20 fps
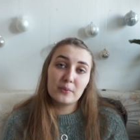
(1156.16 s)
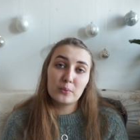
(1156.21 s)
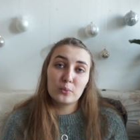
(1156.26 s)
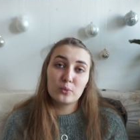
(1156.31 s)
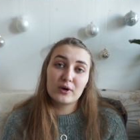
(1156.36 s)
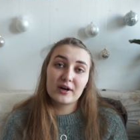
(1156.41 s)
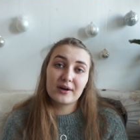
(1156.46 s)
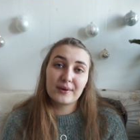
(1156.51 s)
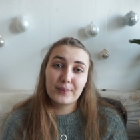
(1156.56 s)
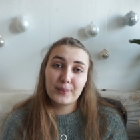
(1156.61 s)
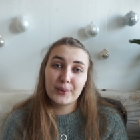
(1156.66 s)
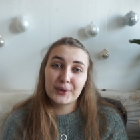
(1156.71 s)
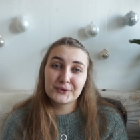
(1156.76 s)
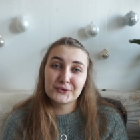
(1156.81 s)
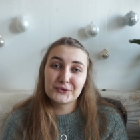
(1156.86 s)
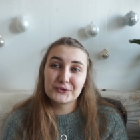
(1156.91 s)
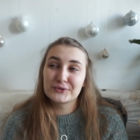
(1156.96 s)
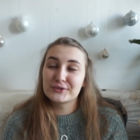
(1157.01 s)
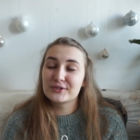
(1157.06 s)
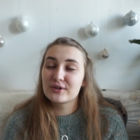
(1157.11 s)
where I want
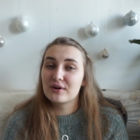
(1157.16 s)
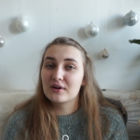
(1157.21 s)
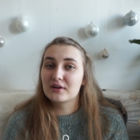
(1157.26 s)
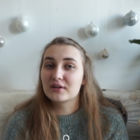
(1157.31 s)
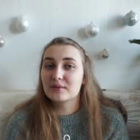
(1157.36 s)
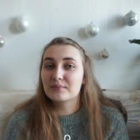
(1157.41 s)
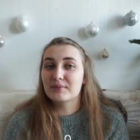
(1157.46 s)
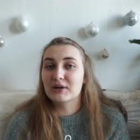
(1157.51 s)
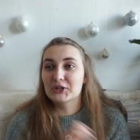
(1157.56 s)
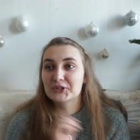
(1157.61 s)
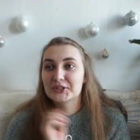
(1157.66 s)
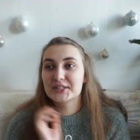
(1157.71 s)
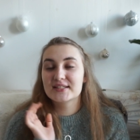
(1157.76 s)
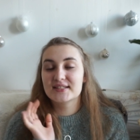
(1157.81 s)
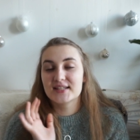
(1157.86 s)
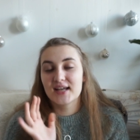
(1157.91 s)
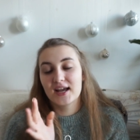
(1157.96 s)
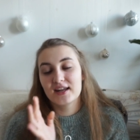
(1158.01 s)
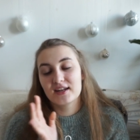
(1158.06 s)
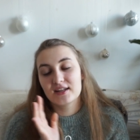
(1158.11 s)
to talk about
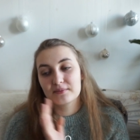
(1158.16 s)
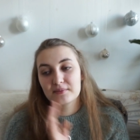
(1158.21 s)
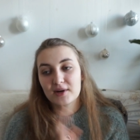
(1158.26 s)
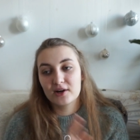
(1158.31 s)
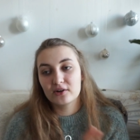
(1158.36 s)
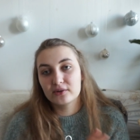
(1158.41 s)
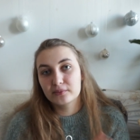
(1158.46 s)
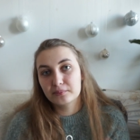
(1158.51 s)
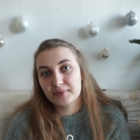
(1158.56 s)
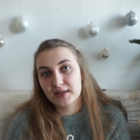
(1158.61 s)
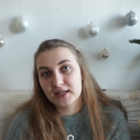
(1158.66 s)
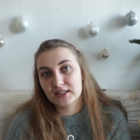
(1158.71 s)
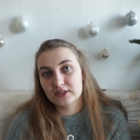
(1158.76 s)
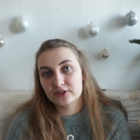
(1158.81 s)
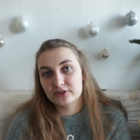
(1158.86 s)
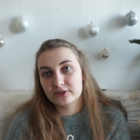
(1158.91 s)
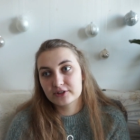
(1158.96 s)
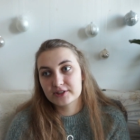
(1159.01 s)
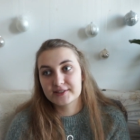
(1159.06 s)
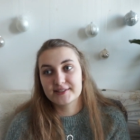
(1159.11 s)
designing my own
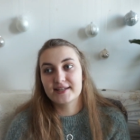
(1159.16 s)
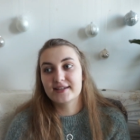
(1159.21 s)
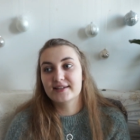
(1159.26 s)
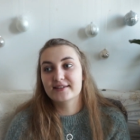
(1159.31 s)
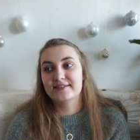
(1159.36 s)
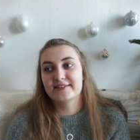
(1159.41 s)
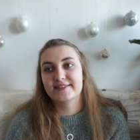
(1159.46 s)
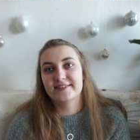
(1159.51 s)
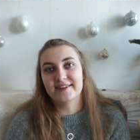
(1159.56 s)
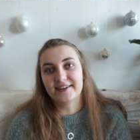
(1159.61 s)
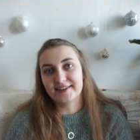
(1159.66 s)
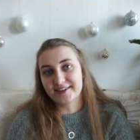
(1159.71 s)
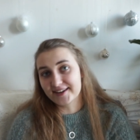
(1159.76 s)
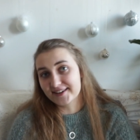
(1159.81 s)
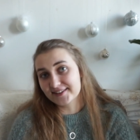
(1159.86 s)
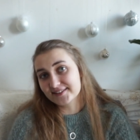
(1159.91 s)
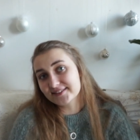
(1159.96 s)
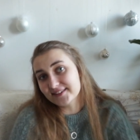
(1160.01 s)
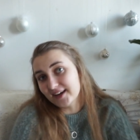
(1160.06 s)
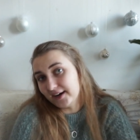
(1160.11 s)
patterns and I
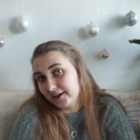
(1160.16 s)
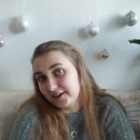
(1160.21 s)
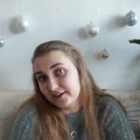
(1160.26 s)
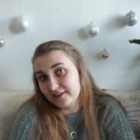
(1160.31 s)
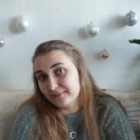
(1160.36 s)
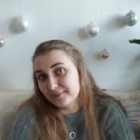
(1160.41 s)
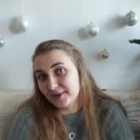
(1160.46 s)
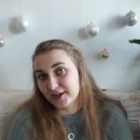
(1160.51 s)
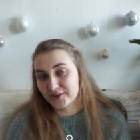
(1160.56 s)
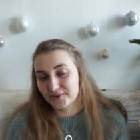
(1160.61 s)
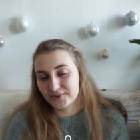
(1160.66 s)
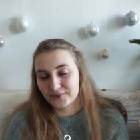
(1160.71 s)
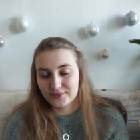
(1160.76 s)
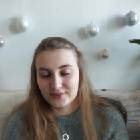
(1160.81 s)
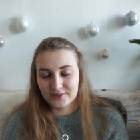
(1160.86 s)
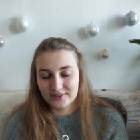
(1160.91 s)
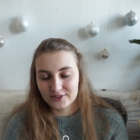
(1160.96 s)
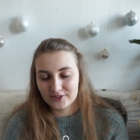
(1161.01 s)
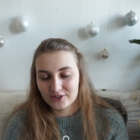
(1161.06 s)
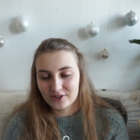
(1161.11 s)
guess dyeing my
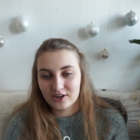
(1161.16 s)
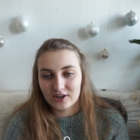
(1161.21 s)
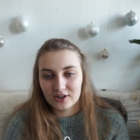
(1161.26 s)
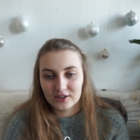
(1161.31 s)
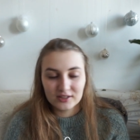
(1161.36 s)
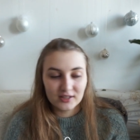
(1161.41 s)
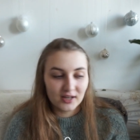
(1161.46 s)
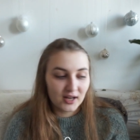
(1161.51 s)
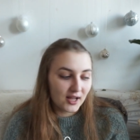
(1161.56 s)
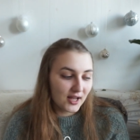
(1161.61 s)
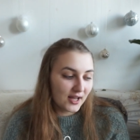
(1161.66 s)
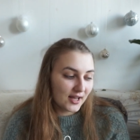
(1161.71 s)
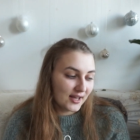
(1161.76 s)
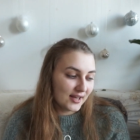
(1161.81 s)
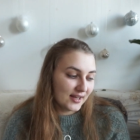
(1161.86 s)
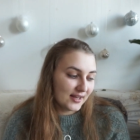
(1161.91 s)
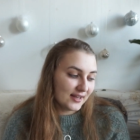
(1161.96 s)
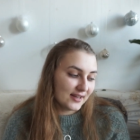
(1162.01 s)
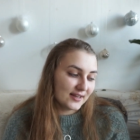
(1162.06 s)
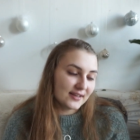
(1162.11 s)
own yarn.
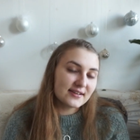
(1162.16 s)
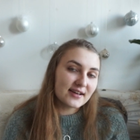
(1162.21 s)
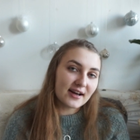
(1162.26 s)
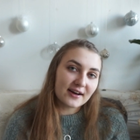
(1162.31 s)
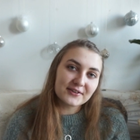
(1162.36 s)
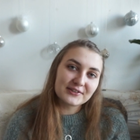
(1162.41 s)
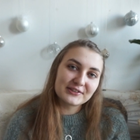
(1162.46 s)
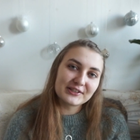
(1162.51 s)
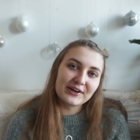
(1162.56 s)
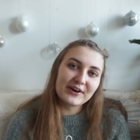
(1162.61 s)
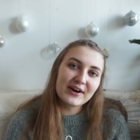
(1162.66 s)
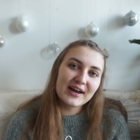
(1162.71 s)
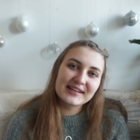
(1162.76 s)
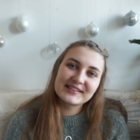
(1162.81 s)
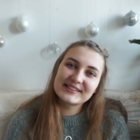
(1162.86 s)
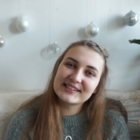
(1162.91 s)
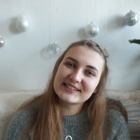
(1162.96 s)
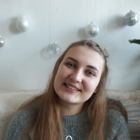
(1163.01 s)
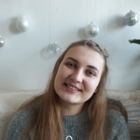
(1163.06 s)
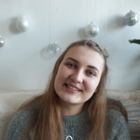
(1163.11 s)
Yeah, so as
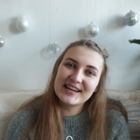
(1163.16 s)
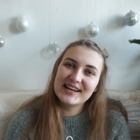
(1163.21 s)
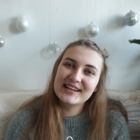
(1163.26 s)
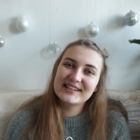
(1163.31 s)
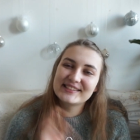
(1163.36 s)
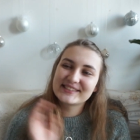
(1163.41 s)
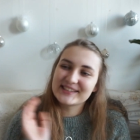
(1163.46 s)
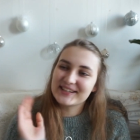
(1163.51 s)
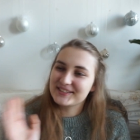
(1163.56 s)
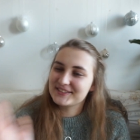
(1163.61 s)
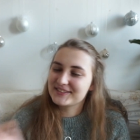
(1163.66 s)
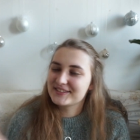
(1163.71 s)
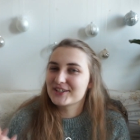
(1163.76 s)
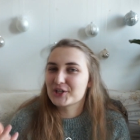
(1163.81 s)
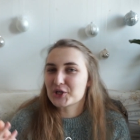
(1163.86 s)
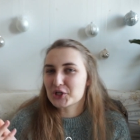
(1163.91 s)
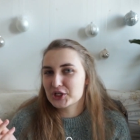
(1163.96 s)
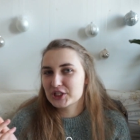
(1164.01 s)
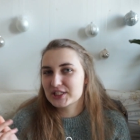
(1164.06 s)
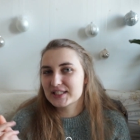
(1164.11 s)
I said, I
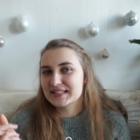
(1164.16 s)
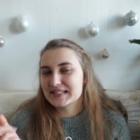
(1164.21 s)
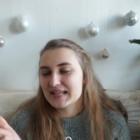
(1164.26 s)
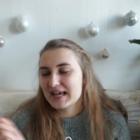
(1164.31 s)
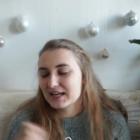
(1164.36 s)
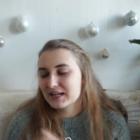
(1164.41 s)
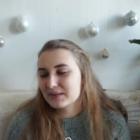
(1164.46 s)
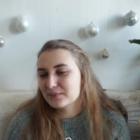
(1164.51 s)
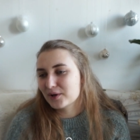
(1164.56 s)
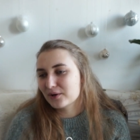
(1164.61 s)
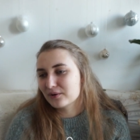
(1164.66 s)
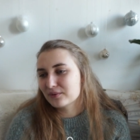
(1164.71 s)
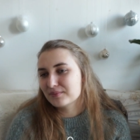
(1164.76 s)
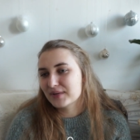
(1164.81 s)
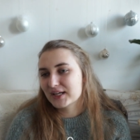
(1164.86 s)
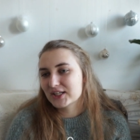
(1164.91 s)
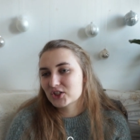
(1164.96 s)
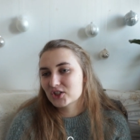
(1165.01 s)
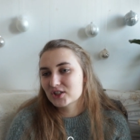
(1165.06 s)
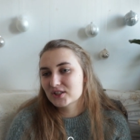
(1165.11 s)
started designing my own
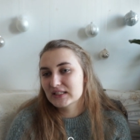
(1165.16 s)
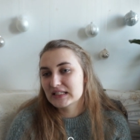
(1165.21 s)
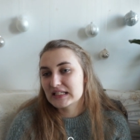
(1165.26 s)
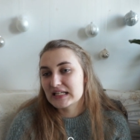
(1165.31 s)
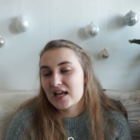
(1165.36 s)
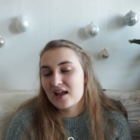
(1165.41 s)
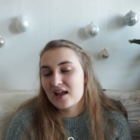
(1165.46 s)
patterns,